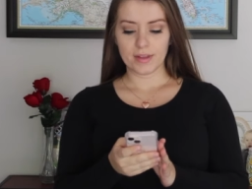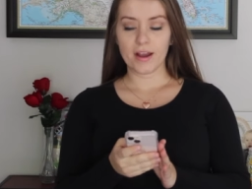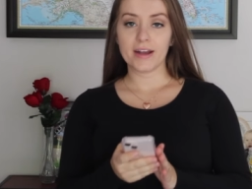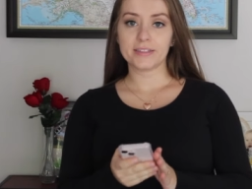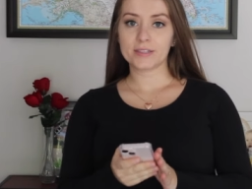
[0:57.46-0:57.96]

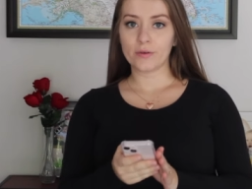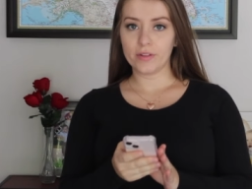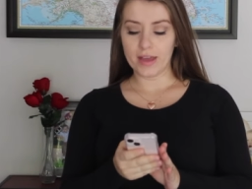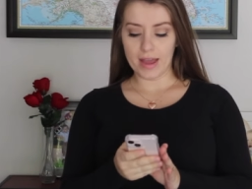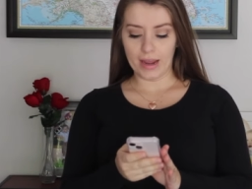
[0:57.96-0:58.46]
Alright, so
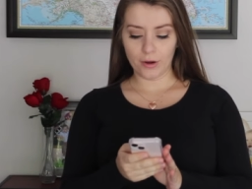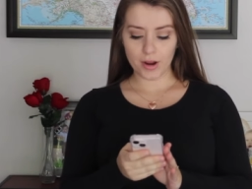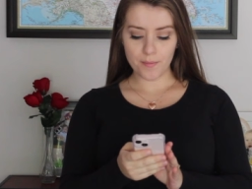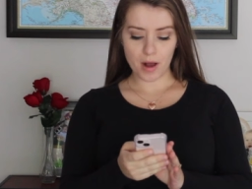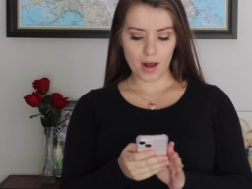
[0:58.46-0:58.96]
the
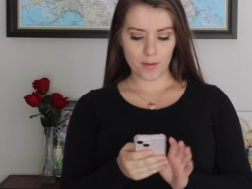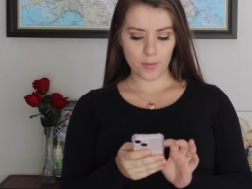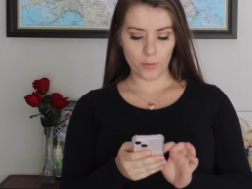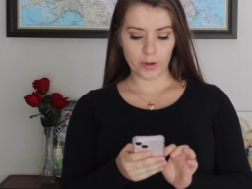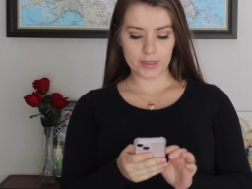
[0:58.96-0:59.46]
Angry
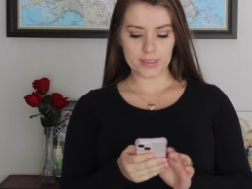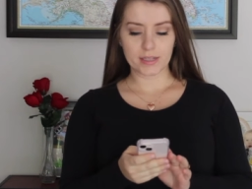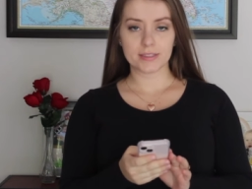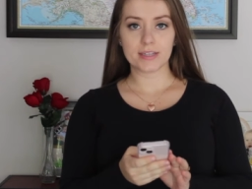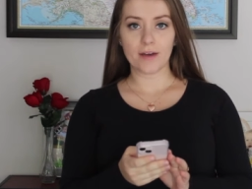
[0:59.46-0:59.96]
Mom was
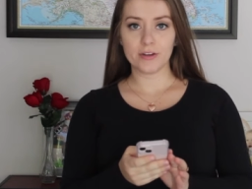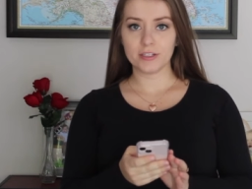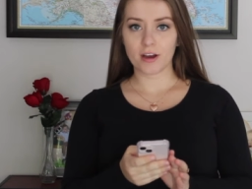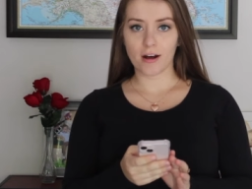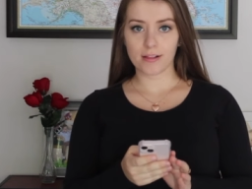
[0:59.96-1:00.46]
seven
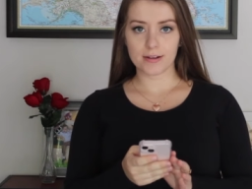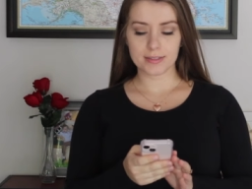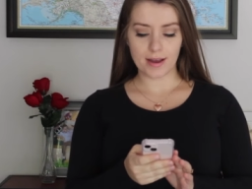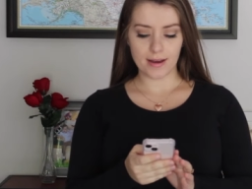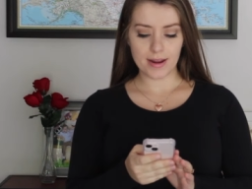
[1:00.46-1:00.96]
dollars
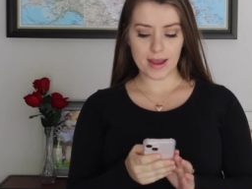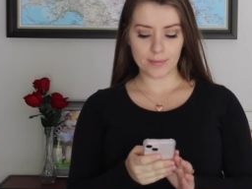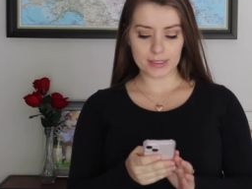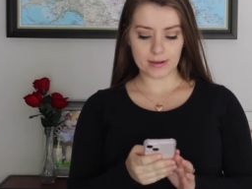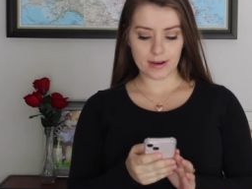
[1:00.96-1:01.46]
on
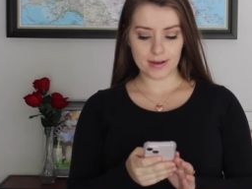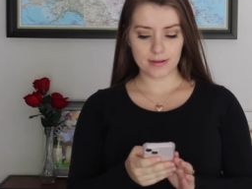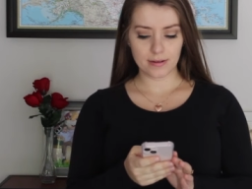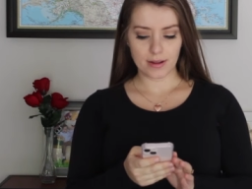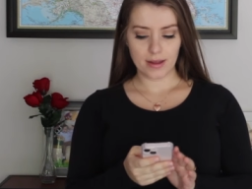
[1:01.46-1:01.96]

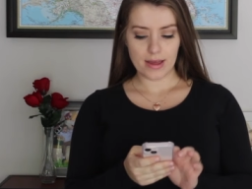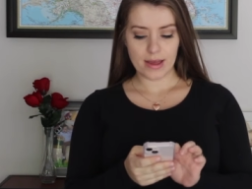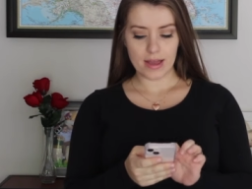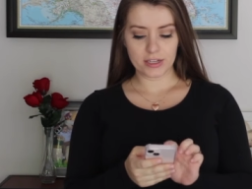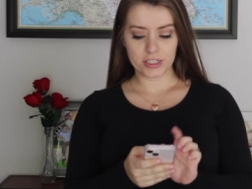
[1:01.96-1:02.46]
Amazon,
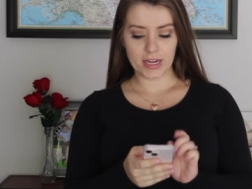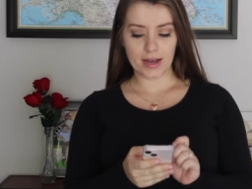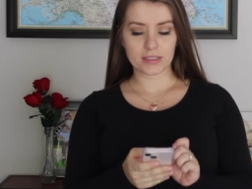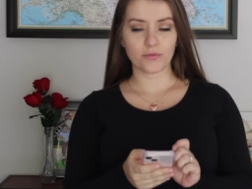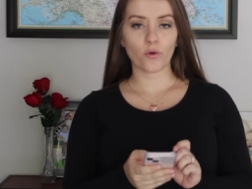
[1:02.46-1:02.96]
and she
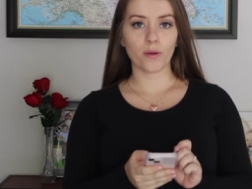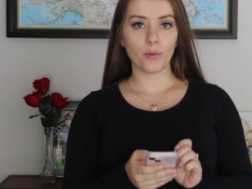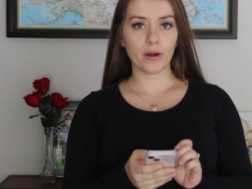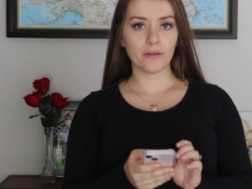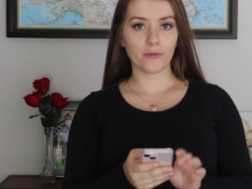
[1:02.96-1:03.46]
has four
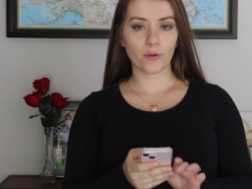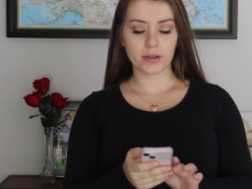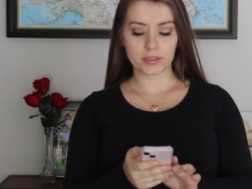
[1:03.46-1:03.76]
point four